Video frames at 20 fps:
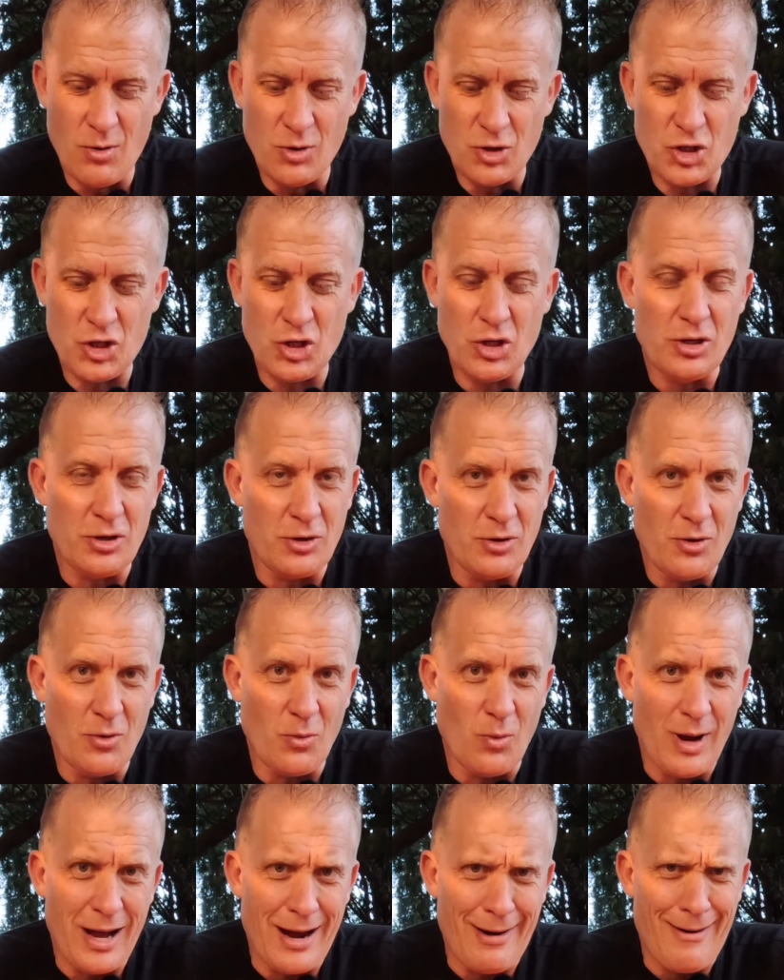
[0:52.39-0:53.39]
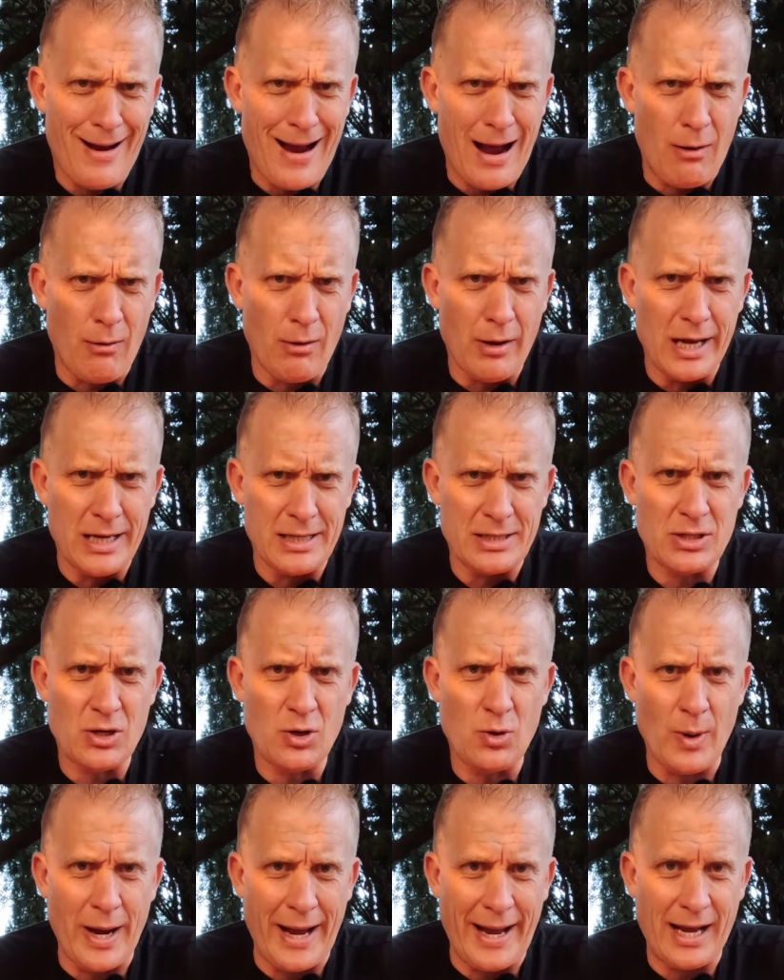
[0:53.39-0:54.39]
shouldn't wear out as
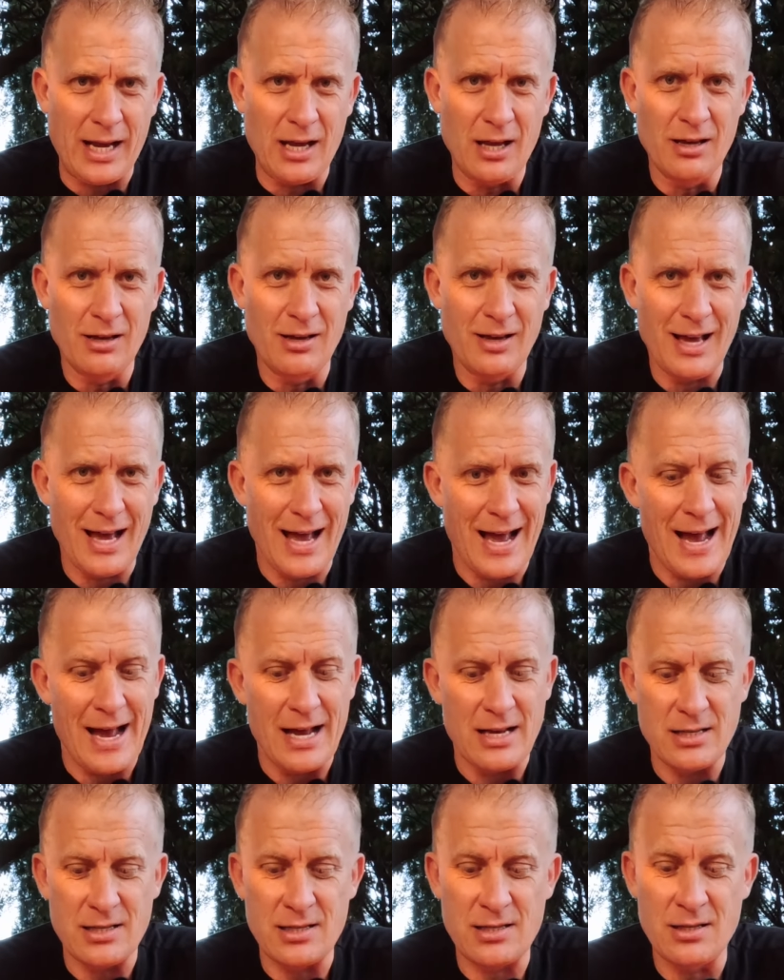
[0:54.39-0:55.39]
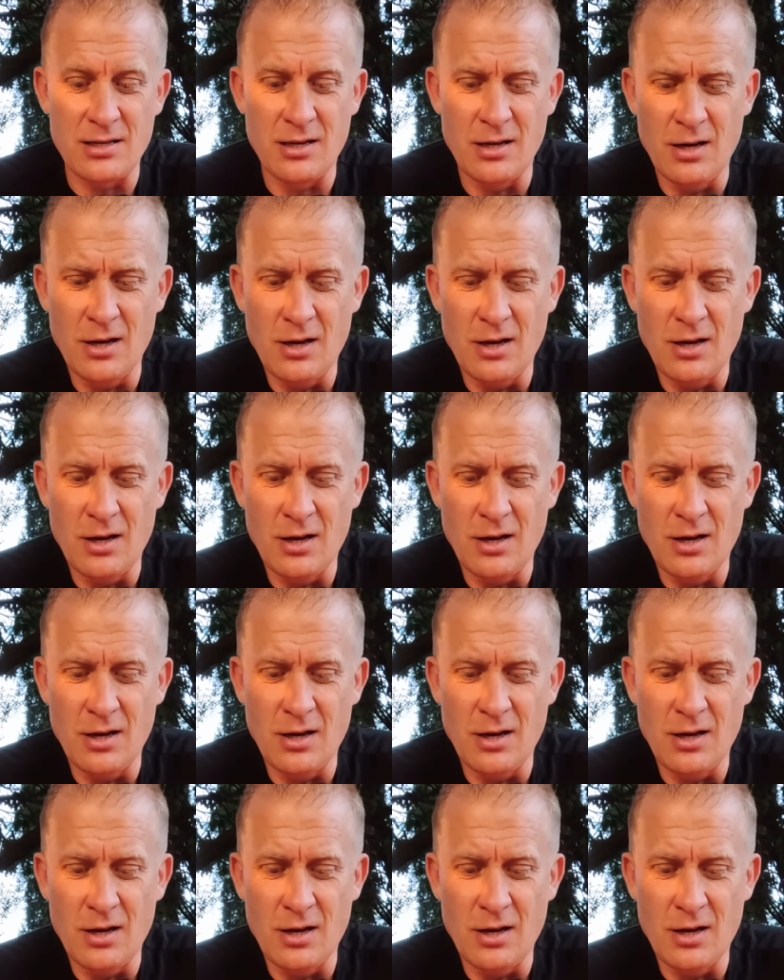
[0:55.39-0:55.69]
quick as